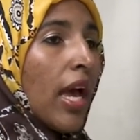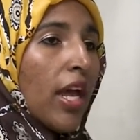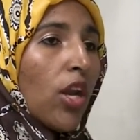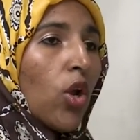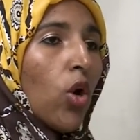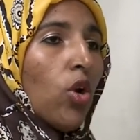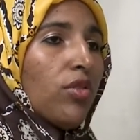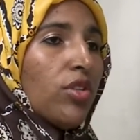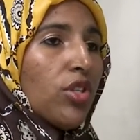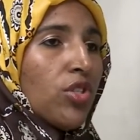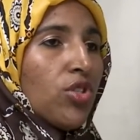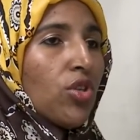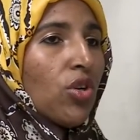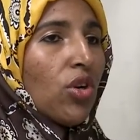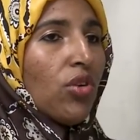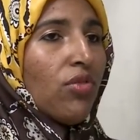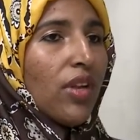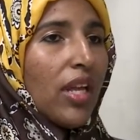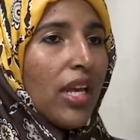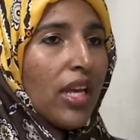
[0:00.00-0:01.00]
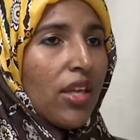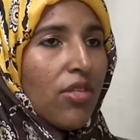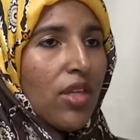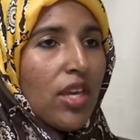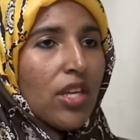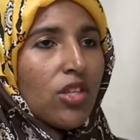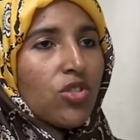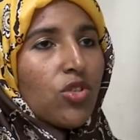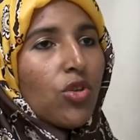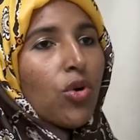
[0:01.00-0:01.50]
and all this sort of like
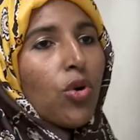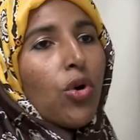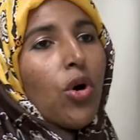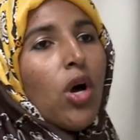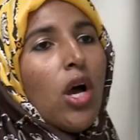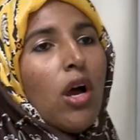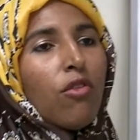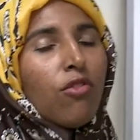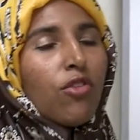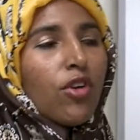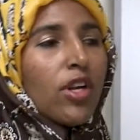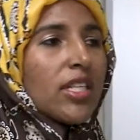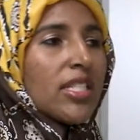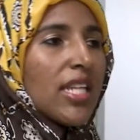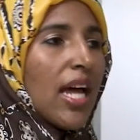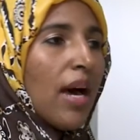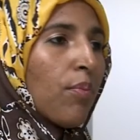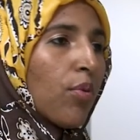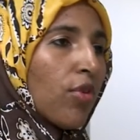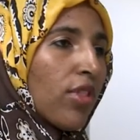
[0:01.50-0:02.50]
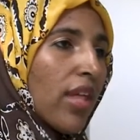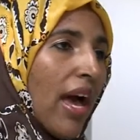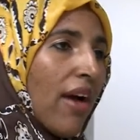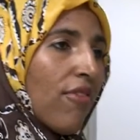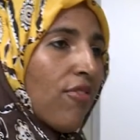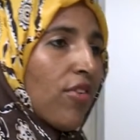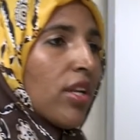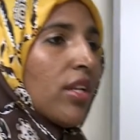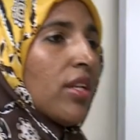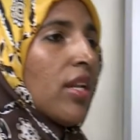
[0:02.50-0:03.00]
thing. So, for example, the
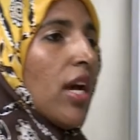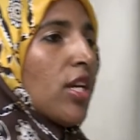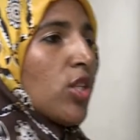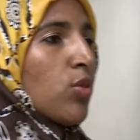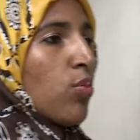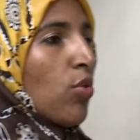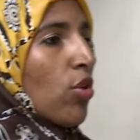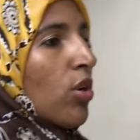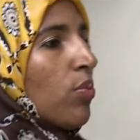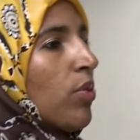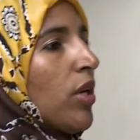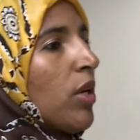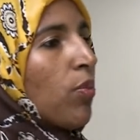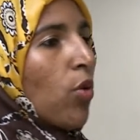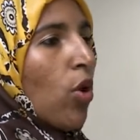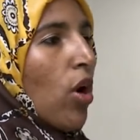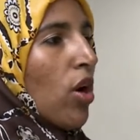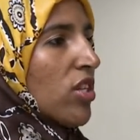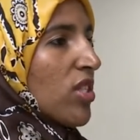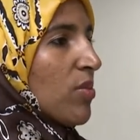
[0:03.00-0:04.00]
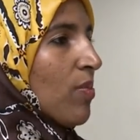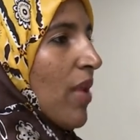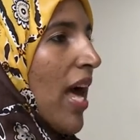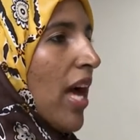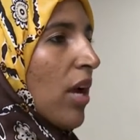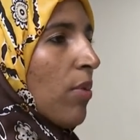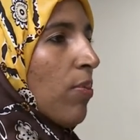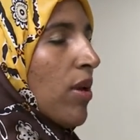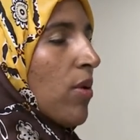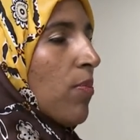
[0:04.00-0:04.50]
African diasporic people, as
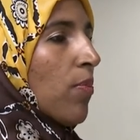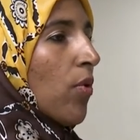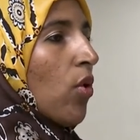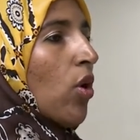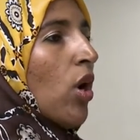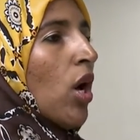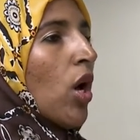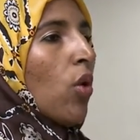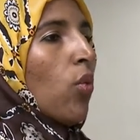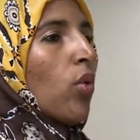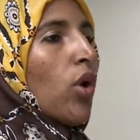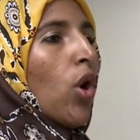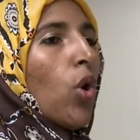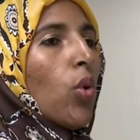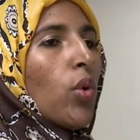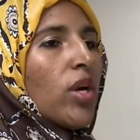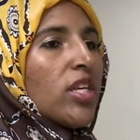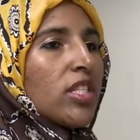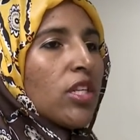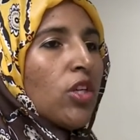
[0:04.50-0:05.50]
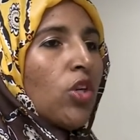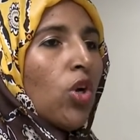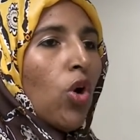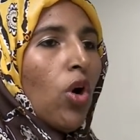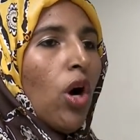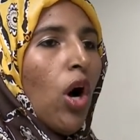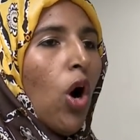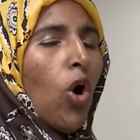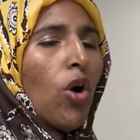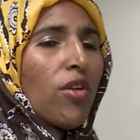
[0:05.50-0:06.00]
black people, we always, you
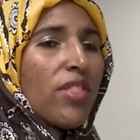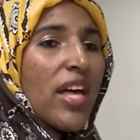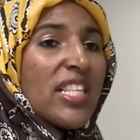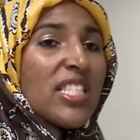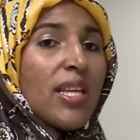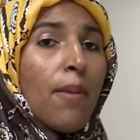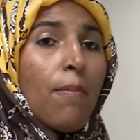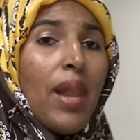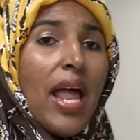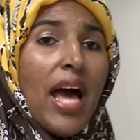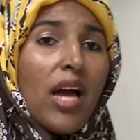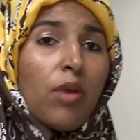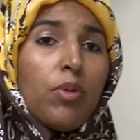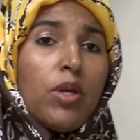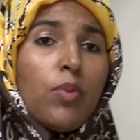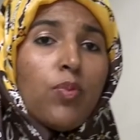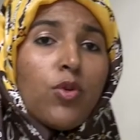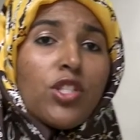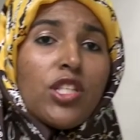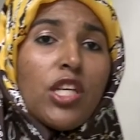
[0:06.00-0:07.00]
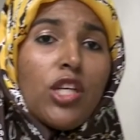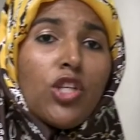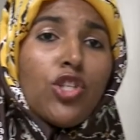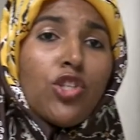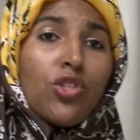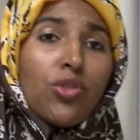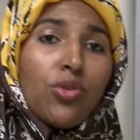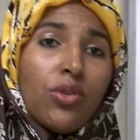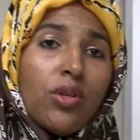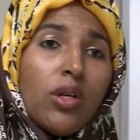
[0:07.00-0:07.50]
know, oh, that's a black people's
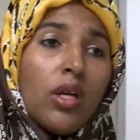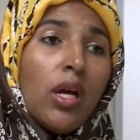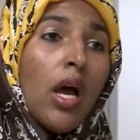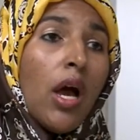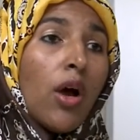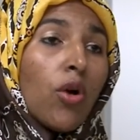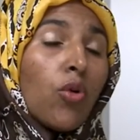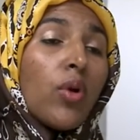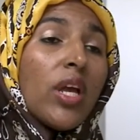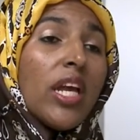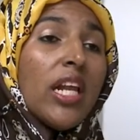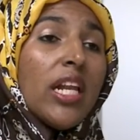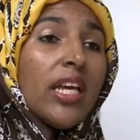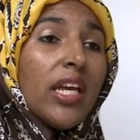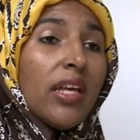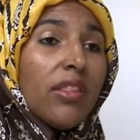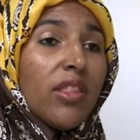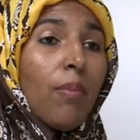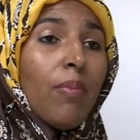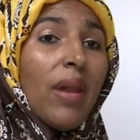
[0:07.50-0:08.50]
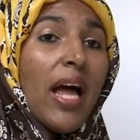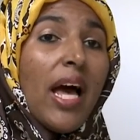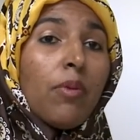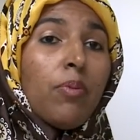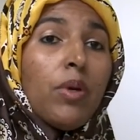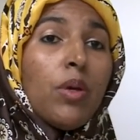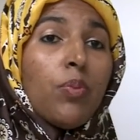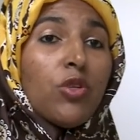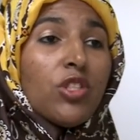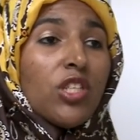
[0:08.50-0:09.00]
issue. Really, the black
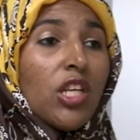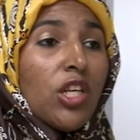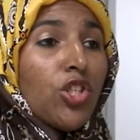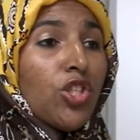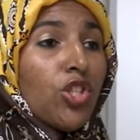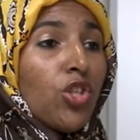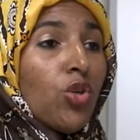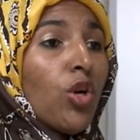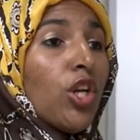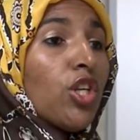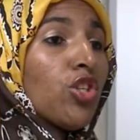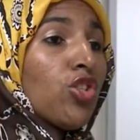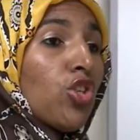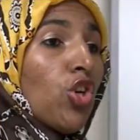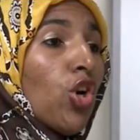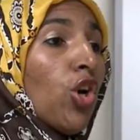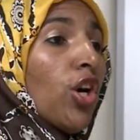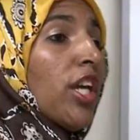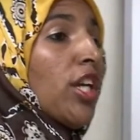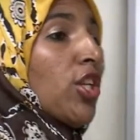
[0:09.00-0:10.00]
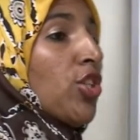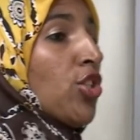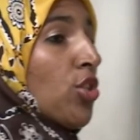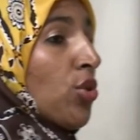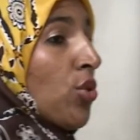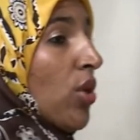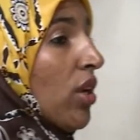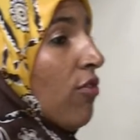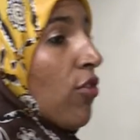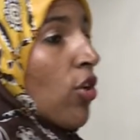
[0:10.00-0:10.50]
people's issue is your
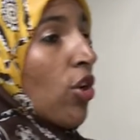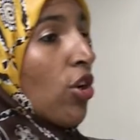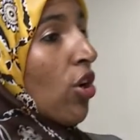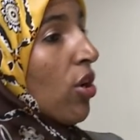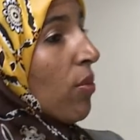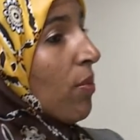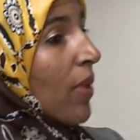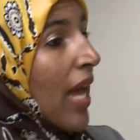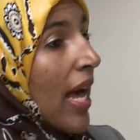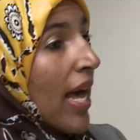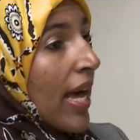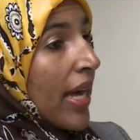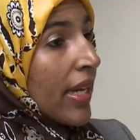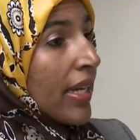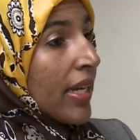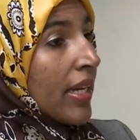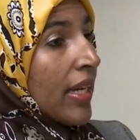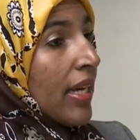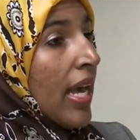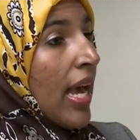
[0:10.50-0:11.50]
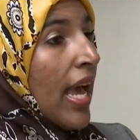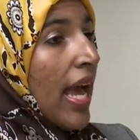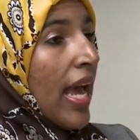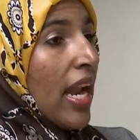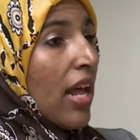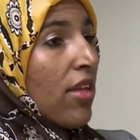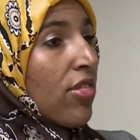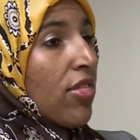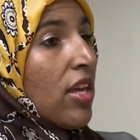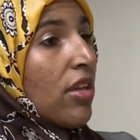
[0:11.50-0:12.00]
issue if you're not black.
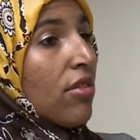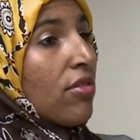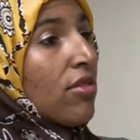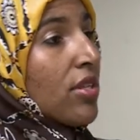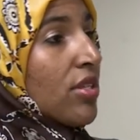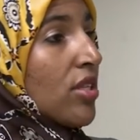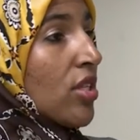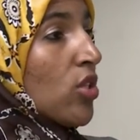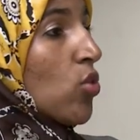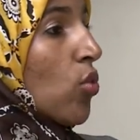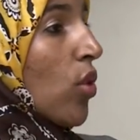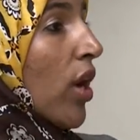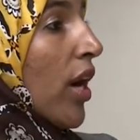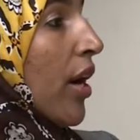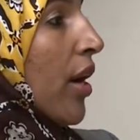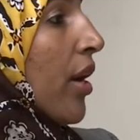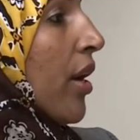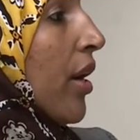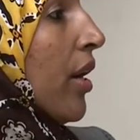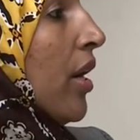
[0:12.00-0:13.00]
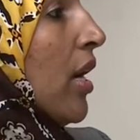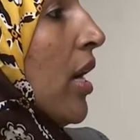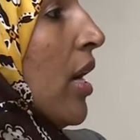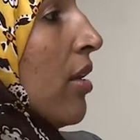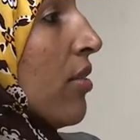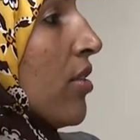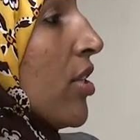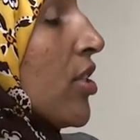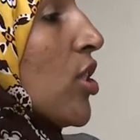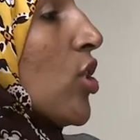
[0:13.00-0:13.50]
And I think this is where
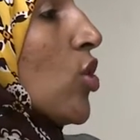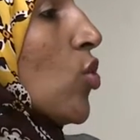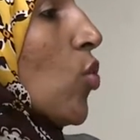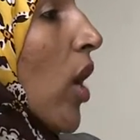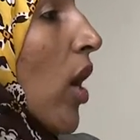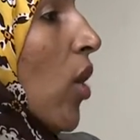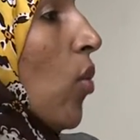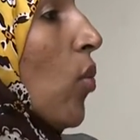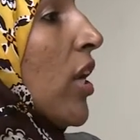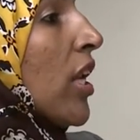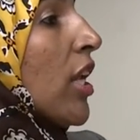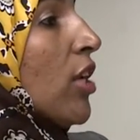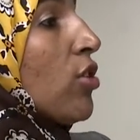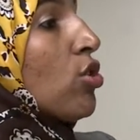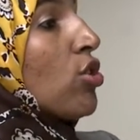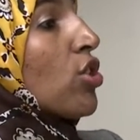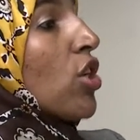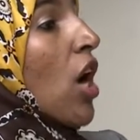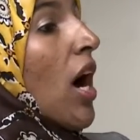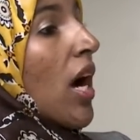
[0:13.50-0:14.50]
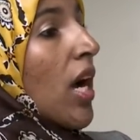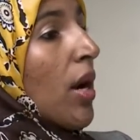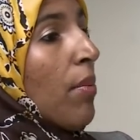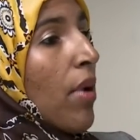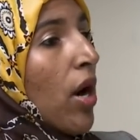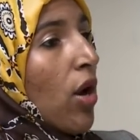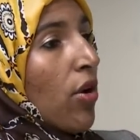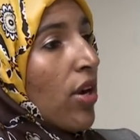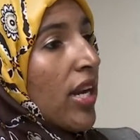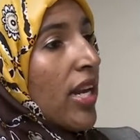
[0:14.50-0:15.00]
this is where we need to talk
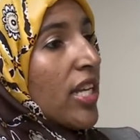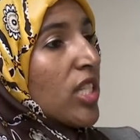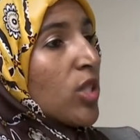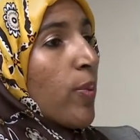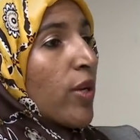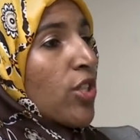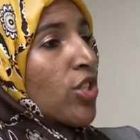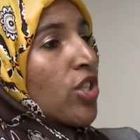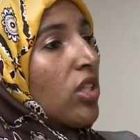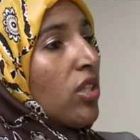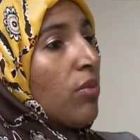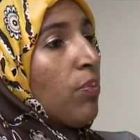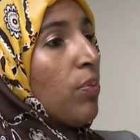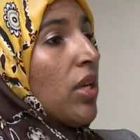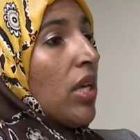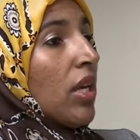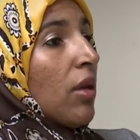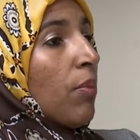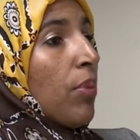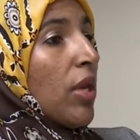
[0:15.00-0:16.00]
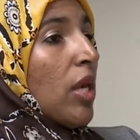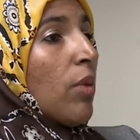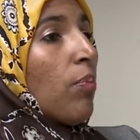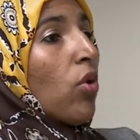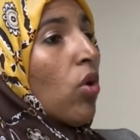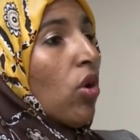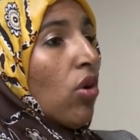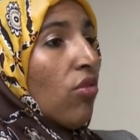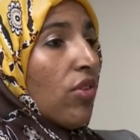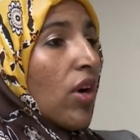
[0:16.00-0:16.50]
about it, especially being
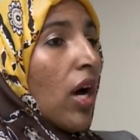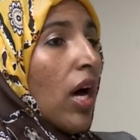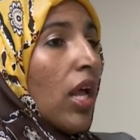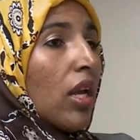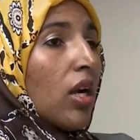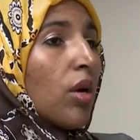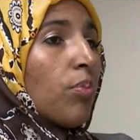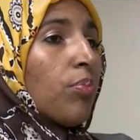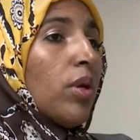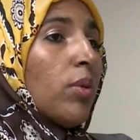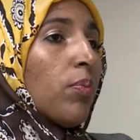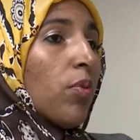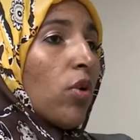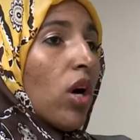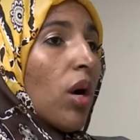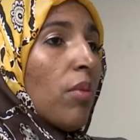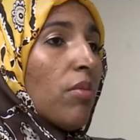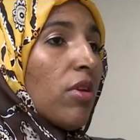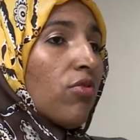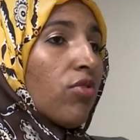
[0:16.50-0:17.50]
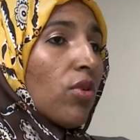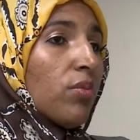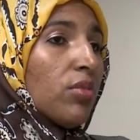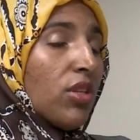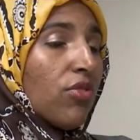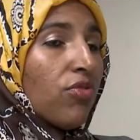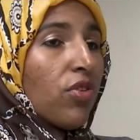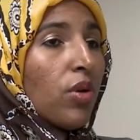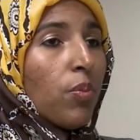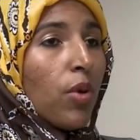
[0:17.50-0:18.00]
people of color, people coming from
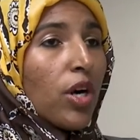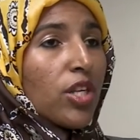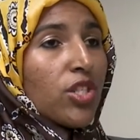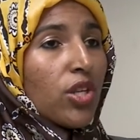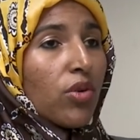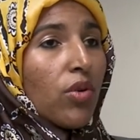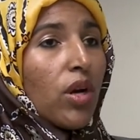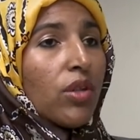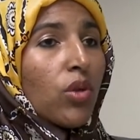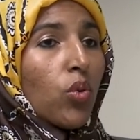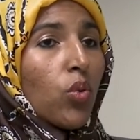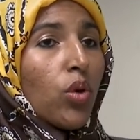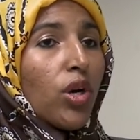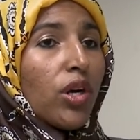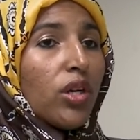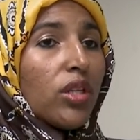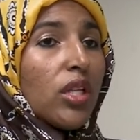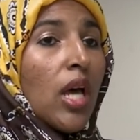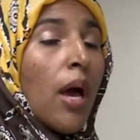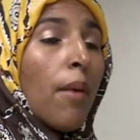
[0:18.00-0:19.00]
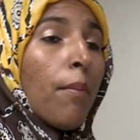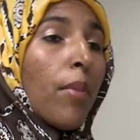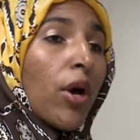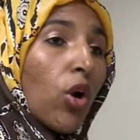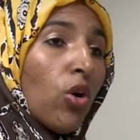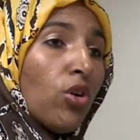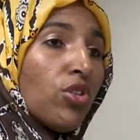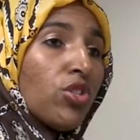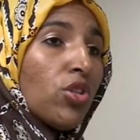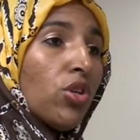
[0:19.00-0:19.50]
different parts around the world, but
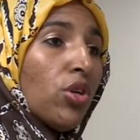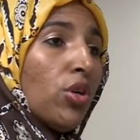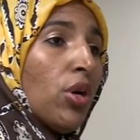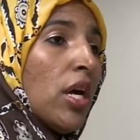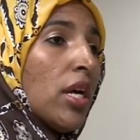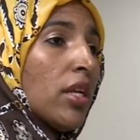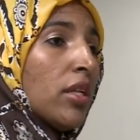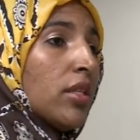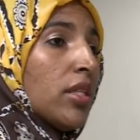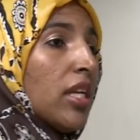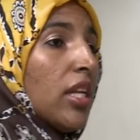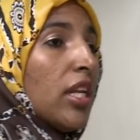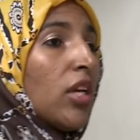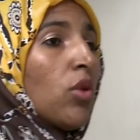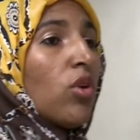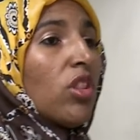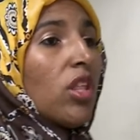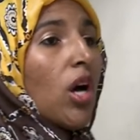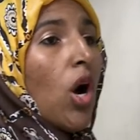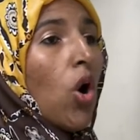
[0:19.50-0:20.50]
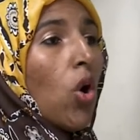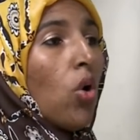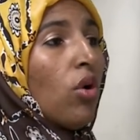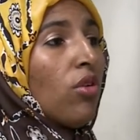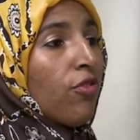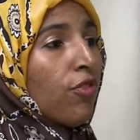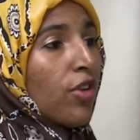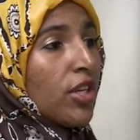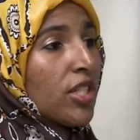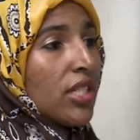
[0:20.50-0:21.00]
also dealing with our own
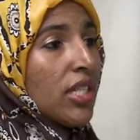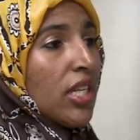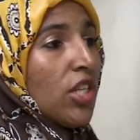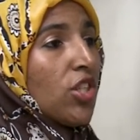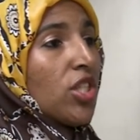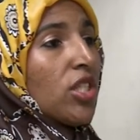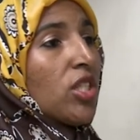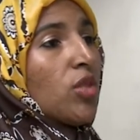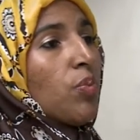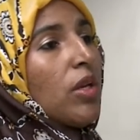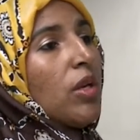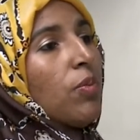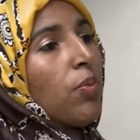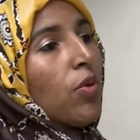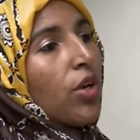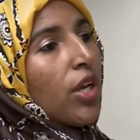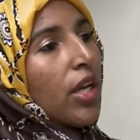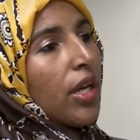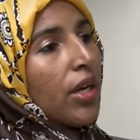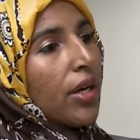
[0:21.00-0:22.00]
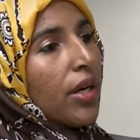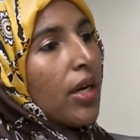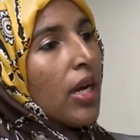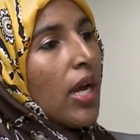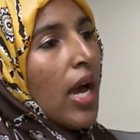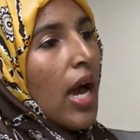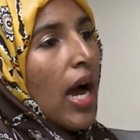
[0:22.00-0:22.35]
First Nations people here,